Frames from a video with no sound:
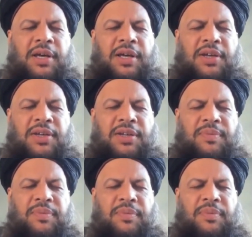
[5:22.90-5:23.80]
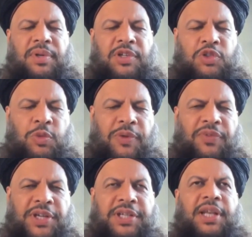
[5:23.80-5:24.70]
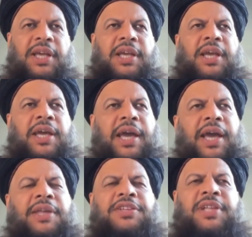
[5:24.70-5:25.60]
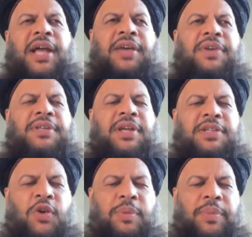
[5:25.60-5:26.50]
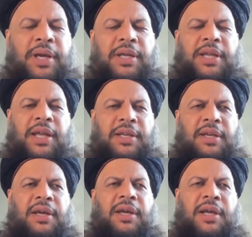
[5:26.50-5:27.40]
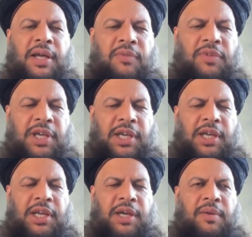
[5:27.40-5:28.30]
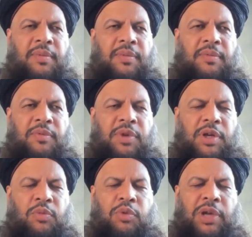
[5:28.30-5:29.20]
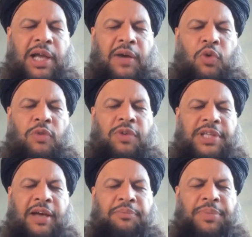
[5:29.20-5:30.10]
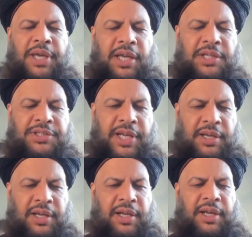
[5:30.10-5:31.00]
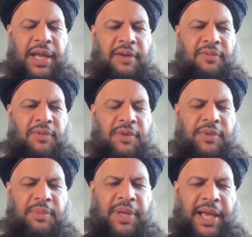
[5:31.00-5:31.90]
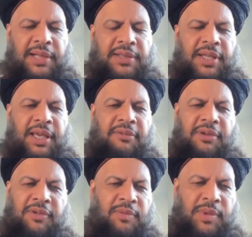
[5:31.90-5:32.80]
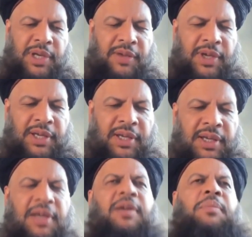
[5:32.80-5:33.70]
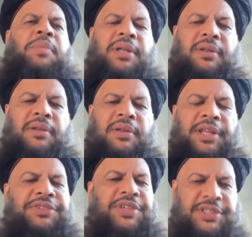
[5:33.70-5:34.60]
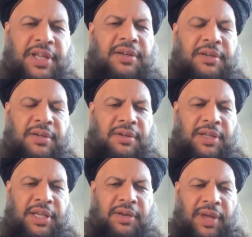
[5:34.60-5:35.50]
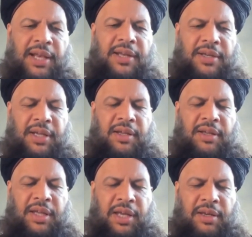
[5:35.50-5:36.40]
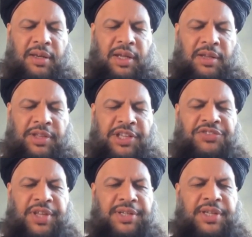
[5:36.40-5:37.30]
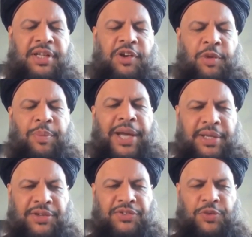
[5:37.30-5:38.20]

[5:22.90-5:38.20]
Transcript: uh, superficially, yeah, this life is enjoyment, and we will have always have peace, and everyone will be healthy, everyone will be living. But this is not the reality, and uh, these things actually remind